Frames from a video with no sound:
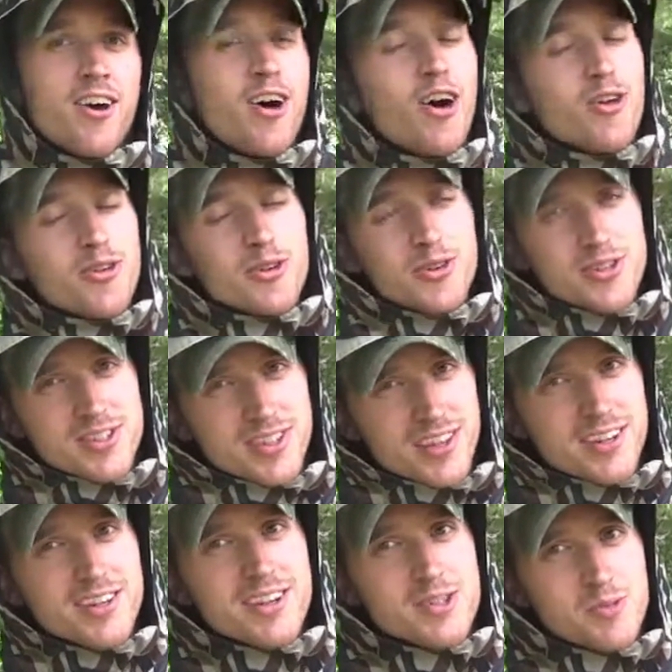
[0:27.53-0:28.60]
Although this
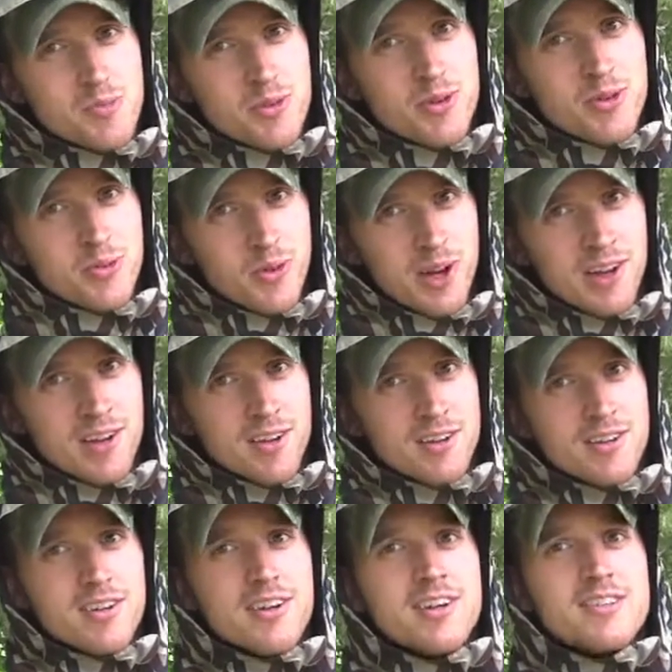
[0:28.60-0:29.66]
thing does breathe well,
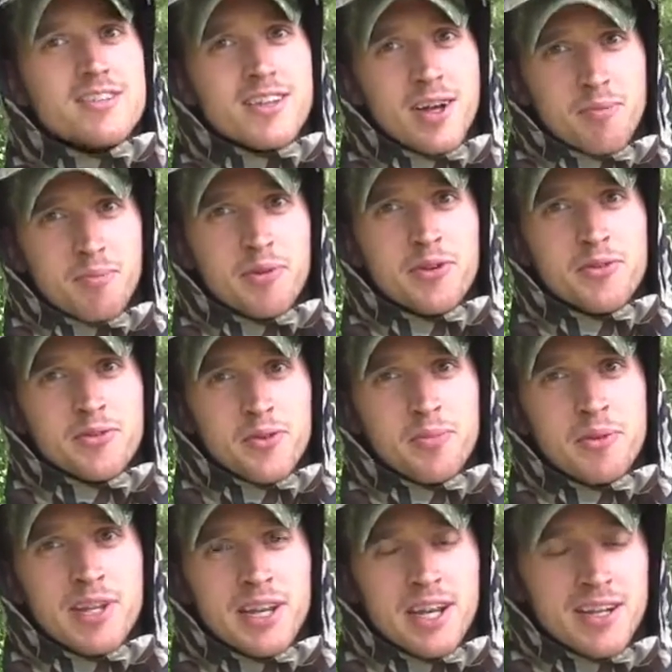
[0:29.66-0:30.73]
it's not built for
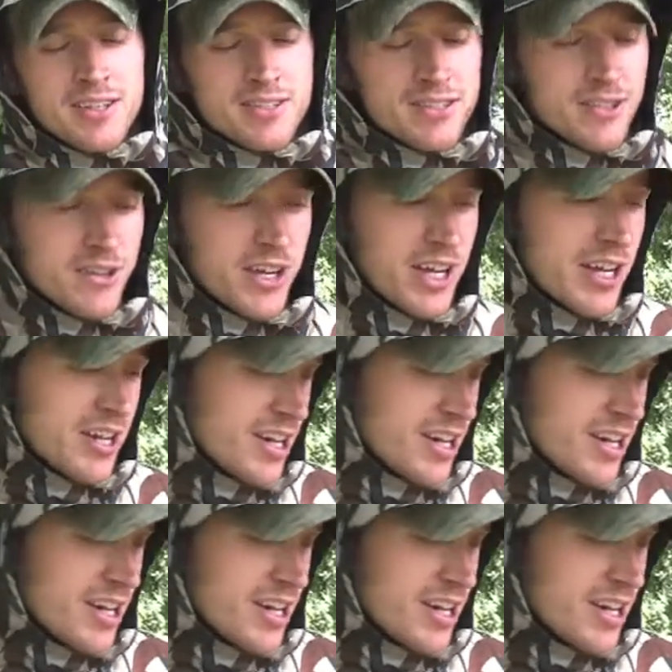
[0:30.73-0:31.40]
mid-80s, okay?